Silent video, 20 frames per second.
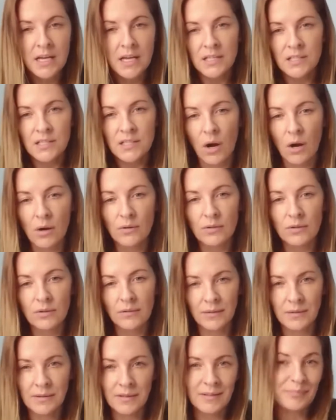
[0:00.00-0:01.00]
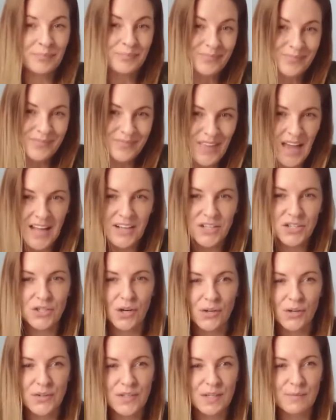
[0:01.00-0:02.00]
So that
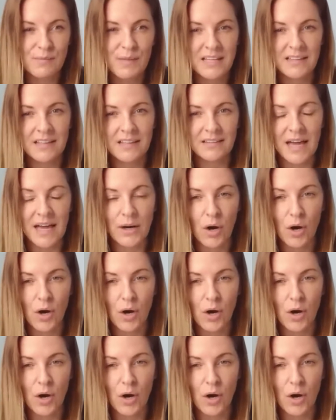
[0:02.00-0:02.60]
shows to me that